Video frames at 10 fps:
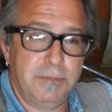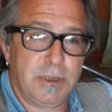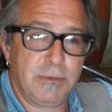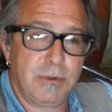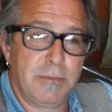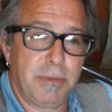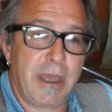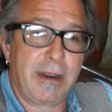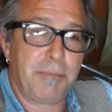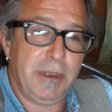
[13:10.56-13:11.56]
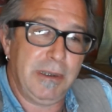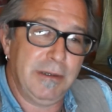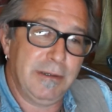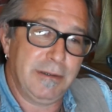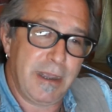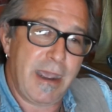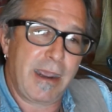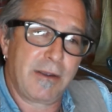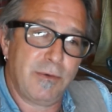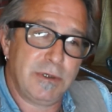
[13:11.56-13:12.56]
some sort of black bean
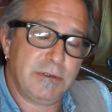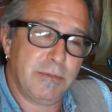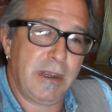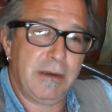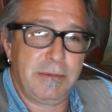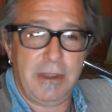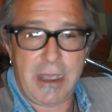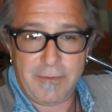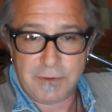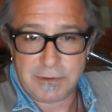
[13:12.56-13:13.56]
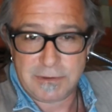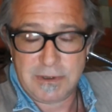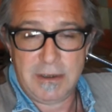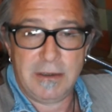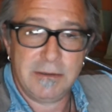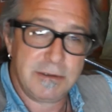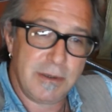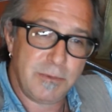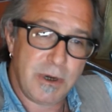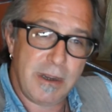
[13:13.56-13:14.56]
gack, which might have
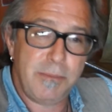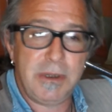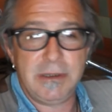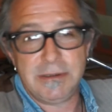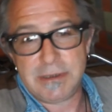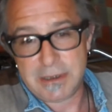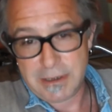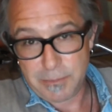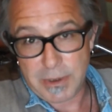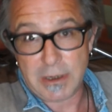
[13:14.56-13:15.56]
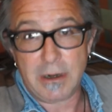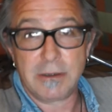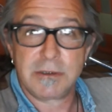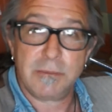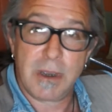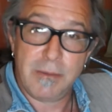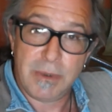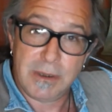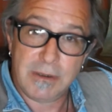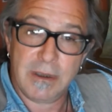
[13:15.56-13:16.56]
some dried beans in it, but it also might
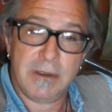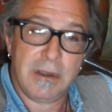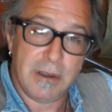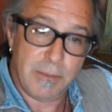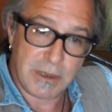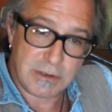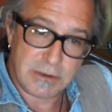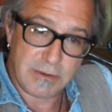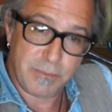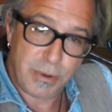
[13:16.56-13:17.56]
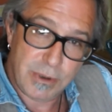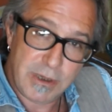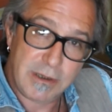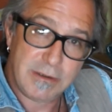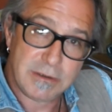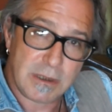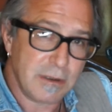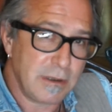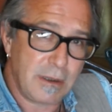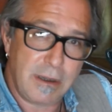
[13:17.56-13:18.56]
be a mixture of puddings. I
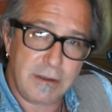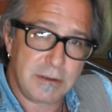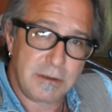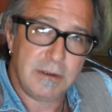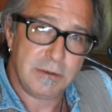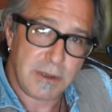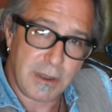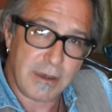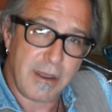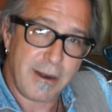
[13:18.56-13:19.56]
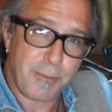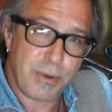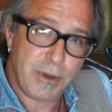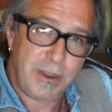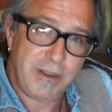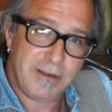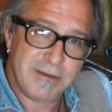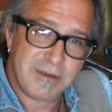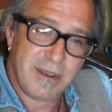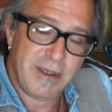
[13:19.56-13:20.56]
liked using a lot of
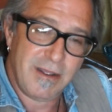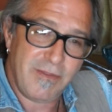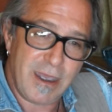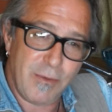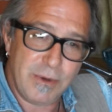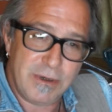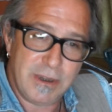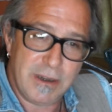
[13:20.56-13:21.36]
puddings. That would